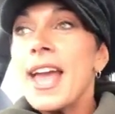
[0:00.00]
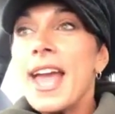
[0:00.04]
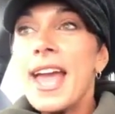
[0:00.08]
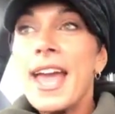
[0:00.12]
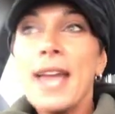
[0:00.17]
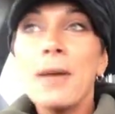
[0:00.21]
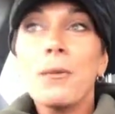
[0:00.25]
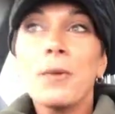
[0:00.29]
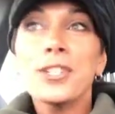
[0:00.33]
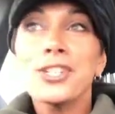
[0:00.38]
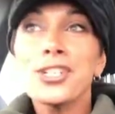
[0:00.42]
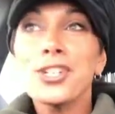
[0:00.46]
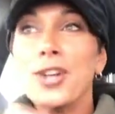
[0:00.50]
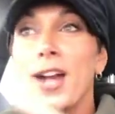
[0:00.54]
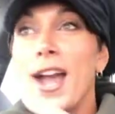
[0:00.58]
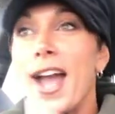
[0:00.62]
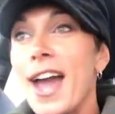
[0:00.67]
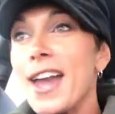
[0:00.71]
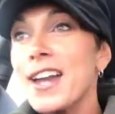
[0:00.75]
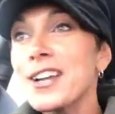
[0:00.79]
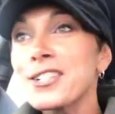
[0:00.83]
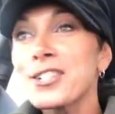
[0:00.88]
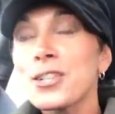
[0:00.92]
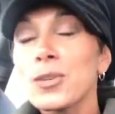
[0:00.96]
Hey, what's your
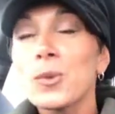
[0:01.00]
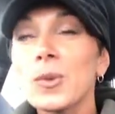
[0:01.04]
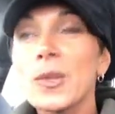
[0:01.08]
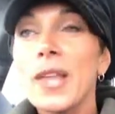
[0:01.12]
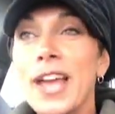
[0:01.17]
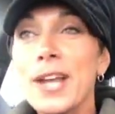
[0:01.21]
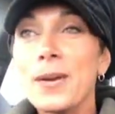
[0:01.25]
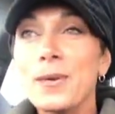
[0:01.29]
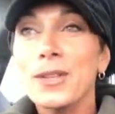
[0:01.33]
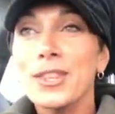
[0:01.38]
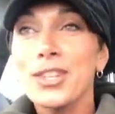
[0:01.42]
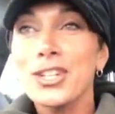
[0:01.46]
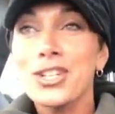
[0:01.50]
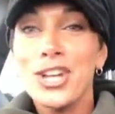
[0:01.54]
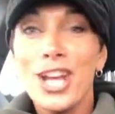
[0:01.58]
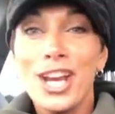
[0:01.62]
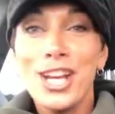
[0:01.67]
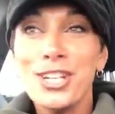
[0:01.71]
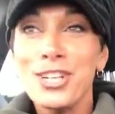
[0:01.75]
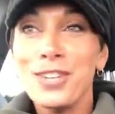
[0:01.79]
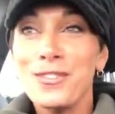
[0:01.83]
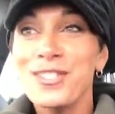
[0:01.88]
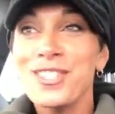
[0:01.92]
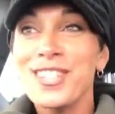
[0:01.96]
attitude like with the
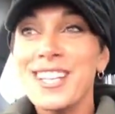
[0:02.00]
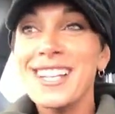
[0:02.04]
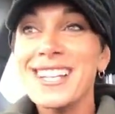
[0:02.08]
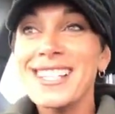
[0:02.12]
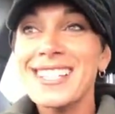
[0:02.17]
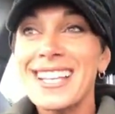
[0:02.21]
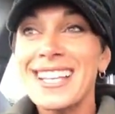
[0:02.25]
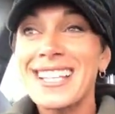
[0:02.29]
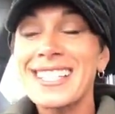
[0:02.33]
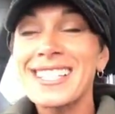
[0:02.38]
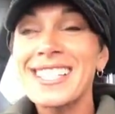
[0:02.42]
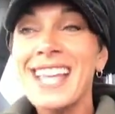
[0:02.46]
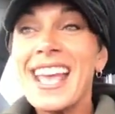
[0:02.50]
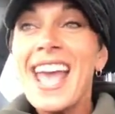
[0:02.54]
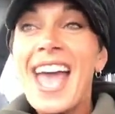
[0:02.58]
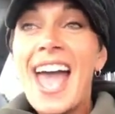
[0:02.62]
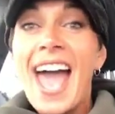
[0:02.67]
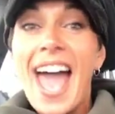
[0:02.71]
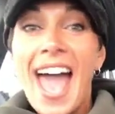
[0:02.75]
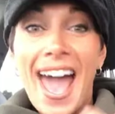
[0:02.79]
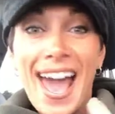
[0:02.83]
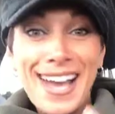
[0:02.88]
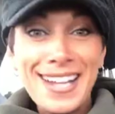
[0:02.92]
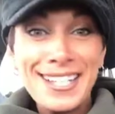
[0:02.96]
change of seasons?
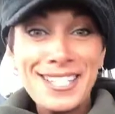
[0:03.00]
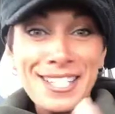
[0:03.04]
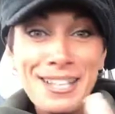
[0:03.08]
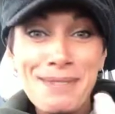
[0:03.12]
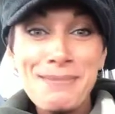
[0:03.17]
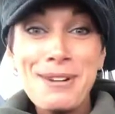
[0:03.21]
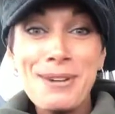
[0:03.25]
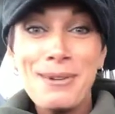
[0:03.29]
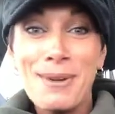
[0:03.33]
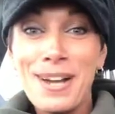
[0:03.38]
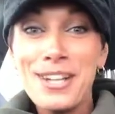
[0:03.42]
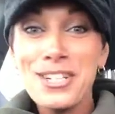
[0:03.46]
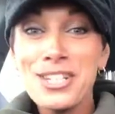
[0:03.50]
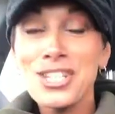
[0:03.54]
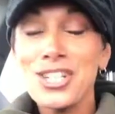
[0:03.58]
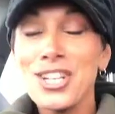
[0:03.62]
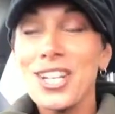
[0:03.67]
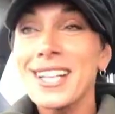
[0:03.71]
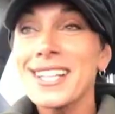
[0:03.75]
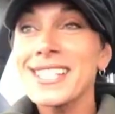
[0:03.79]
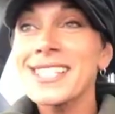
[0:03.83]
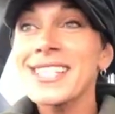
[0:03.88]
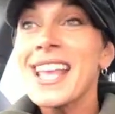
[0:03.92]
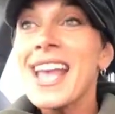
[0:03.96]
Ask some
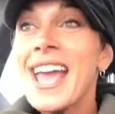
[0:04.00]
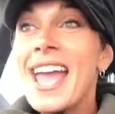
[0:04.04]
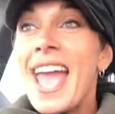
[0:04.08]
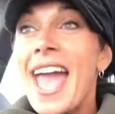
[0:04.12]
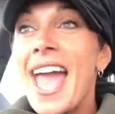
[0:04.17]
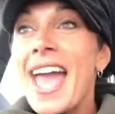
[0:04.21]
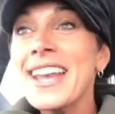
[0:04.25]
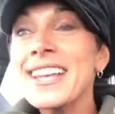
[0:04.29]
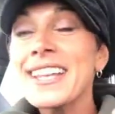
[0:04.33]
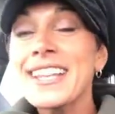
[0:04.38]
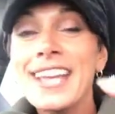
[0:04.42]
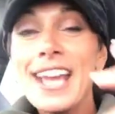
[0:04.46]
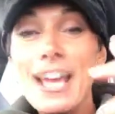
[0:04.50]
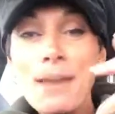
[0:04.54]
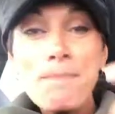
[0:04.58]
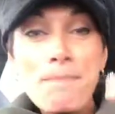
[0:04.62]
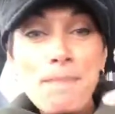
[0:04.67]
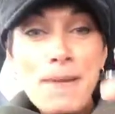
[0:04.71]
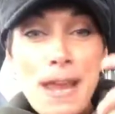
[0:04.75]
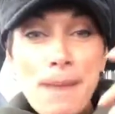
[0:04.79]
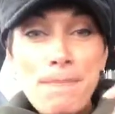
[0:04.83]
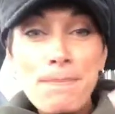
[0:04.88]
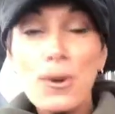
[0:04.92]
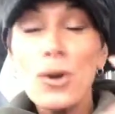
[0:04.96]
questions and
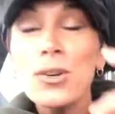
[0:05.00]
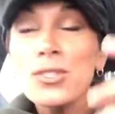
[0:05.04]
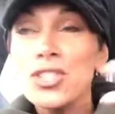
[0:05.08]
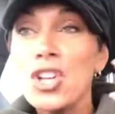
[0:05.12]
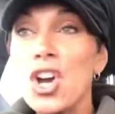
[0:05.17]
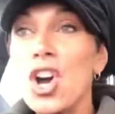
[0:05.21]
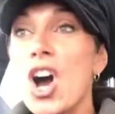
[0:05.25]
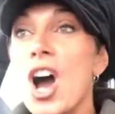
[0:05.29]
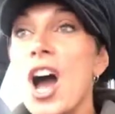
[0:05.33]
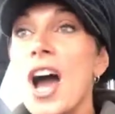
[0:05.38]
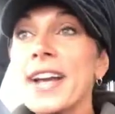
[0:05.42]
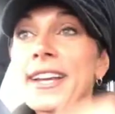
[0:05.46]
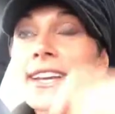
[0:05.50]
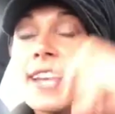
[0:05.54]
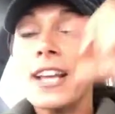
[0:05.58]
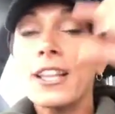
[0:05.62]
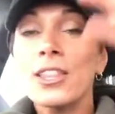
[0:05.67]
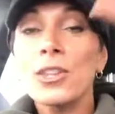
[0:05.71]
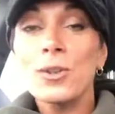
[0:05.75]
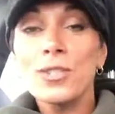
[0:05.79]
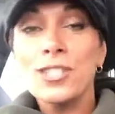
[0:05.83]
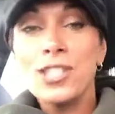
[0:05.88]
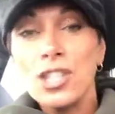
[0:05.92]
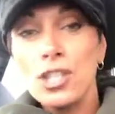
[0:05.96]
get people
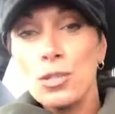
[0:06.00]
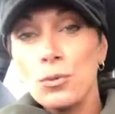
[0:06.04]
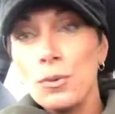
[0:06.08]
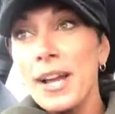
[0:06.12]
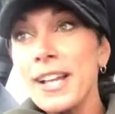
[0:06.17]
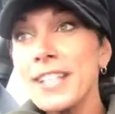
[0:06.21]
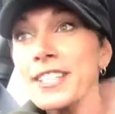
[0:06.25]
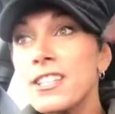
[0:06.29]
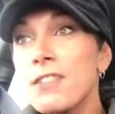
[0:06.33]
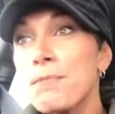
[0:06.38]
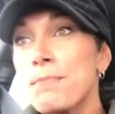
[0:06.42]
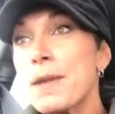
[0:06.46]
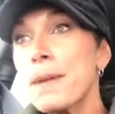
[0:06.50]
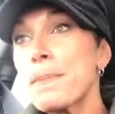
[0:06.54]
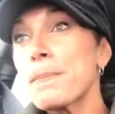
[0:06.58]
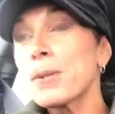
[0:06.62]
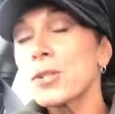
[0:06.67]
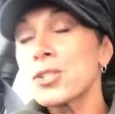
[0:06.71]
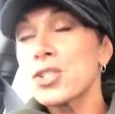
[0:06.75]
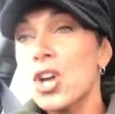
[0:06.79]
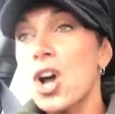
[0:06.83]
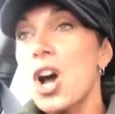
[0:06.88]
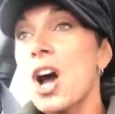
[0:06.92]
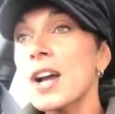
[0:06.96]
talking. Those threads of
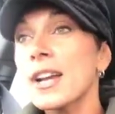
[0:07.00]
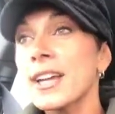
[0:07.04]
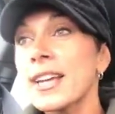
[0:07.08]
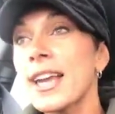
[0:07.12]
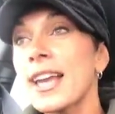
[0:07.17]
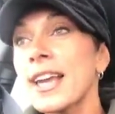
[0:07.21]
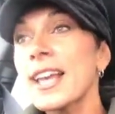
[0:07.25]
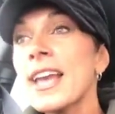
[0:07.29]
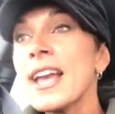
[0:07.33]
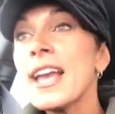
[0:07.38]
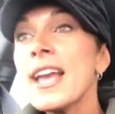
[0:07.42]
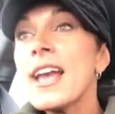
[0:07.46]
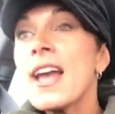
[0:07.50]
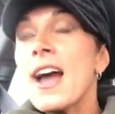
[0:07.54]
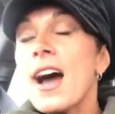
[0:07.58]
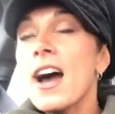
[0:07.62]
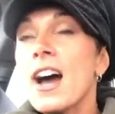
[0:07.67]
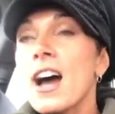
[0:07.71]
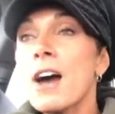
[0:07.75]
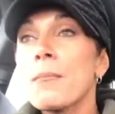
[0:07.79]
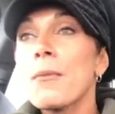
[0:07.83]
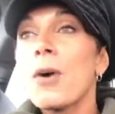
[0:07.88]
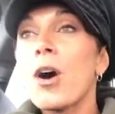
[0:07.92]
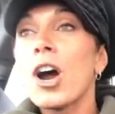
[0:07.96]
people talking
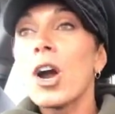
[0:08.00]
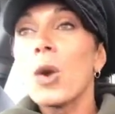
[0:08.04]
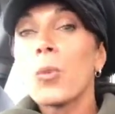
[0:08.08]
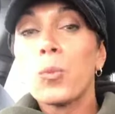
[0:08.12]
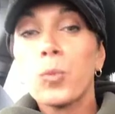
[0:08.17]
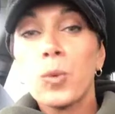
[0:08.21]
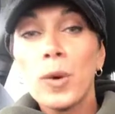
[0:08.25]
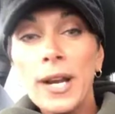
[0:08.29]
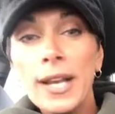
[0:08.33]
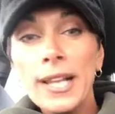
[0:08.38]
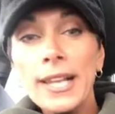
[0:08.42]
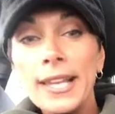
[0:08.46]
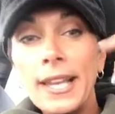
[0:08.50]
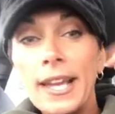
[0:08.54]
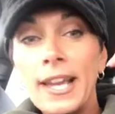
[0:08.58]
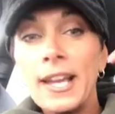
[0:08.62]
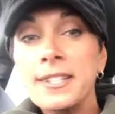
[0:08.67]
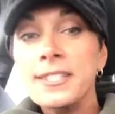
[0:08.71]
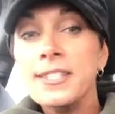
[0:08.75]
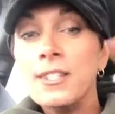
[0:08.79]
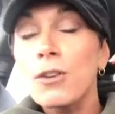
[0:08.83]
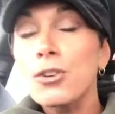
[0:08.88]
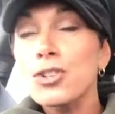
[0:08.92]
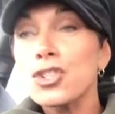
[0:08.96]
are really
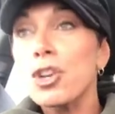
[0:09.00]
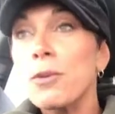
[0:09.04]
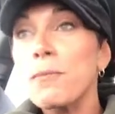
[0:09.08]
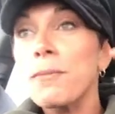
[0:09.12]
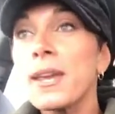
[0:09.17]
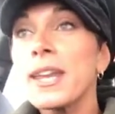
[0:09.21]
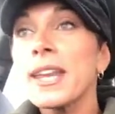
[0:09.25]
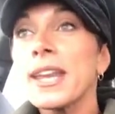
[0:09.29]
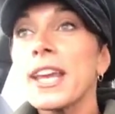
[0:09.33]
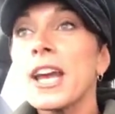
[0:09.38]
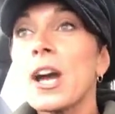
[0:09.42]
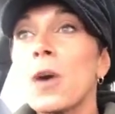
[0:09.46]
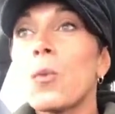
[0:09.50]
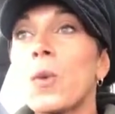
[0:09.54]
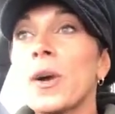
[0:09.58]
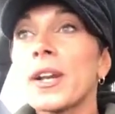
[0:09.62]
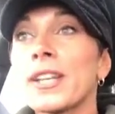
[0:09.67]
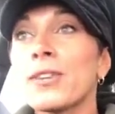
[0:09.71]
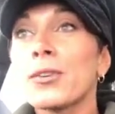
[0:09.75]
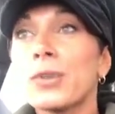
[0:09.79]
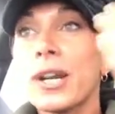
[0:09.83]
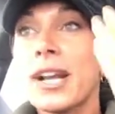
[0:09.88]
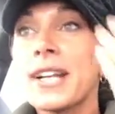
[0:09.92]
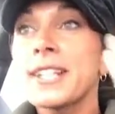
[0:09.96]
on social media
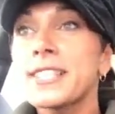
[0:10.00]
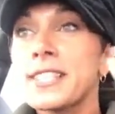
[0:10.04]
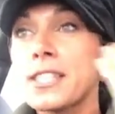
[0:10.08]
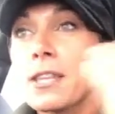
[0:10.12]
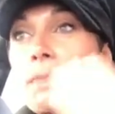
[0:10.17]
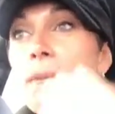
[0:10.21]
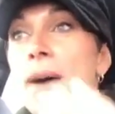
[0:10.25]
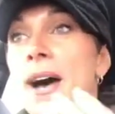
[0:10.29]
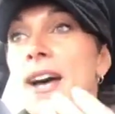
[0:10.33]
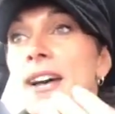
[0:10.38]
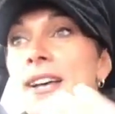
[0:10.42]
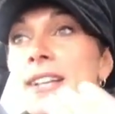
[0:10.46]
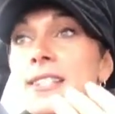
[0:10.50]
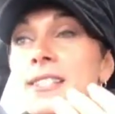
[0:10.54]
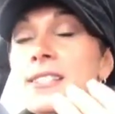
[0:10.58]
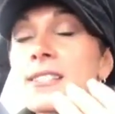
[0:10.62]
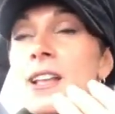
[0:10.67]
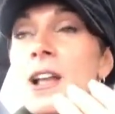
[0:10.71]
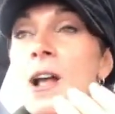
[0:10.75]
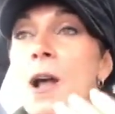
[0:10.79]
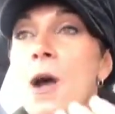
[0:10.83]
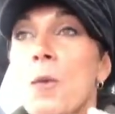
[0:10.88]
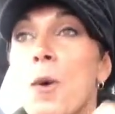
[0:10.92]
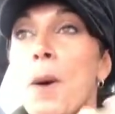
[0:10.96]
what creates the
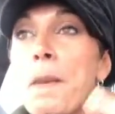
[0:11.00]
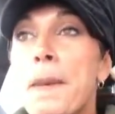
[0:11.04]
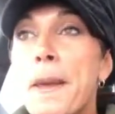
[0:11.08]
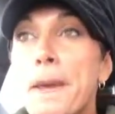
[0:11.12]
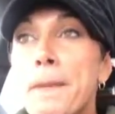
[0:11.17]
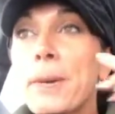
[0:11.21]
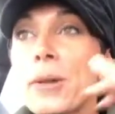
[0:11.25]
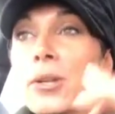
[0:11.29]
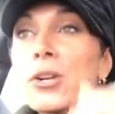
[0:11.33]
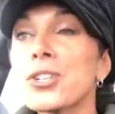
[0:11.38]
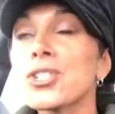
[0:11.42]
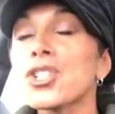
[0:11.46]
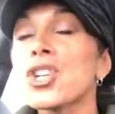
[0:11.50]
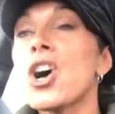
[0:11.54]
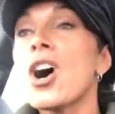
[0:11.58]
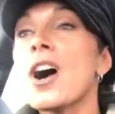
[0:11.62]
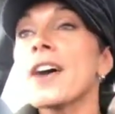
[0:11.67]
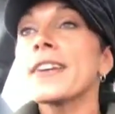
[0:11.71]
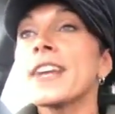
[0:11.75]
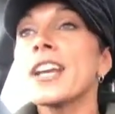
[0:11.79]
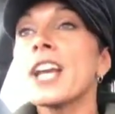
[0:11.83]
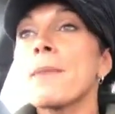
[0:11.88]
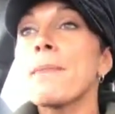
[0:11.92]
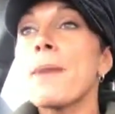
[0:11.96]
buzz, where people are
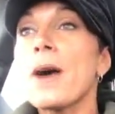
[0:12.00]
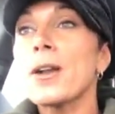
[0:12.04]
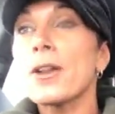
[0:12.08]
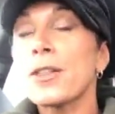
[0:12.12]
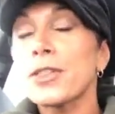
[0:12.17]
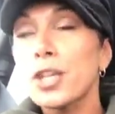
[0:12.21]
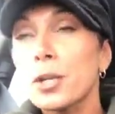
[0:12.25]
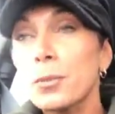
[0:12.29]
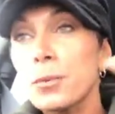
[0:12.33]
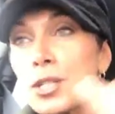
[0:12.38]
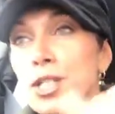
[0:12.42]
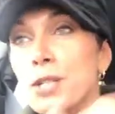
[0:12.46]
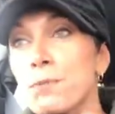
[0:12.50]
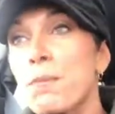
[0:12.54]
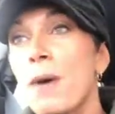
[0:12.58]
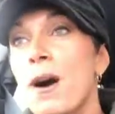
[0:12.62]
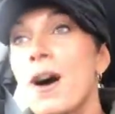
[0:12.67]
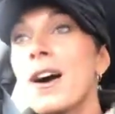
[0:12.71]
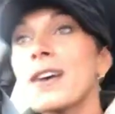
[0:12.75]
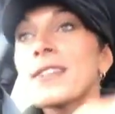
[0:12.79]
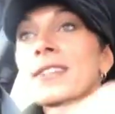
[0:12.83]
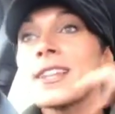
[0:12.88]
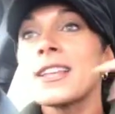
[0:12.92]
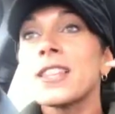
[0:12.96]
talking about it, they're
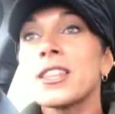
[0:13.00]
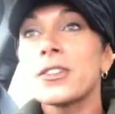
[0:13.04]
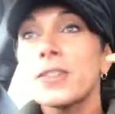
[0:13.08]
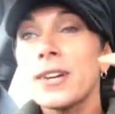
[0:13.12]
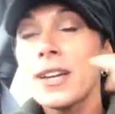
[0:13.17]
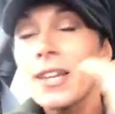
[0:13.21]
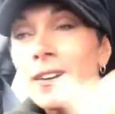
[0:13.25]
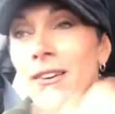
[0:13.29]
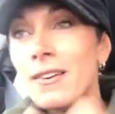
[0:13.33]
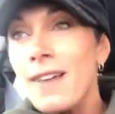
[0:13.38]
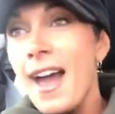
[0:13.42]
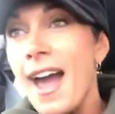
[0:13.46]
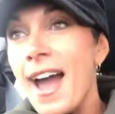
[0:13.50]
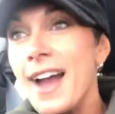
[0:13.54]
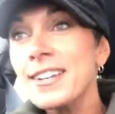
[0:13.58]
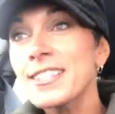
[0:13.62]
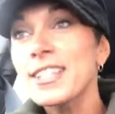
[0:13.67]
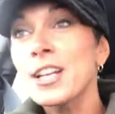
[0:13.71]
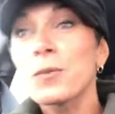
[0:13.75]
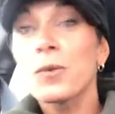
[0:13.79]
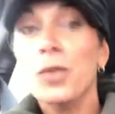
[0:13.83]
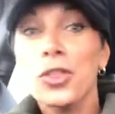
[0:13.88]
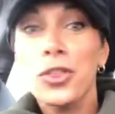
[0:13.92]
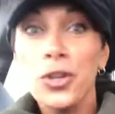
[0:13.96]
responding, they're
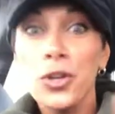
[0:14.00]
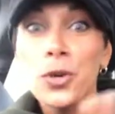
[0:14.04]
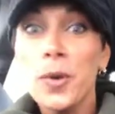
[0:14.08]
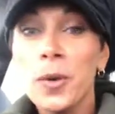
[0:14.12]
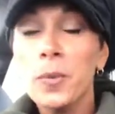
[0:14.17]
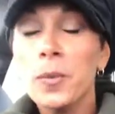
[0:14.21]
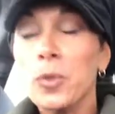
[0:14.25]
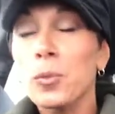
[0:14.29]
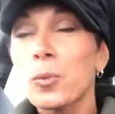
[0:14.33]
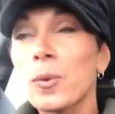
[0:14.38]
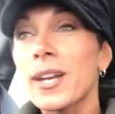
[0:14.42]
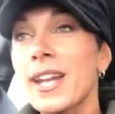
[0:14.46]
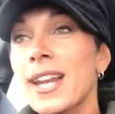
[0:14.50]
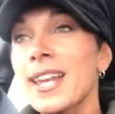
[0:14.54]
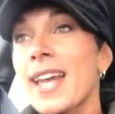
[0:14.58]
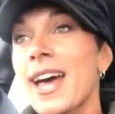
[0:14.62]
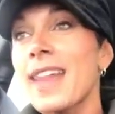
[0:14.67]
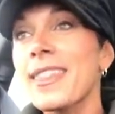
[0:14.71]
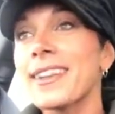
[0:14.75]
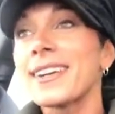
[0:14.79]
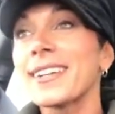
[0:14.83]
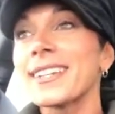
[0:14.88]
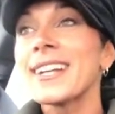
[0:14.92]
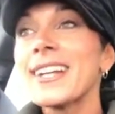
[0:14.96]
interacting with you and with one
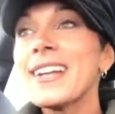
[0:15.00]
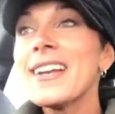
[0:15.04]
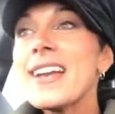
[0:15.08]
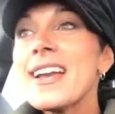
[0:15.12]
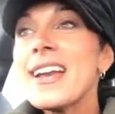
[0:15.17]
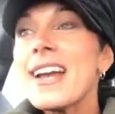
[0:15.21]
another.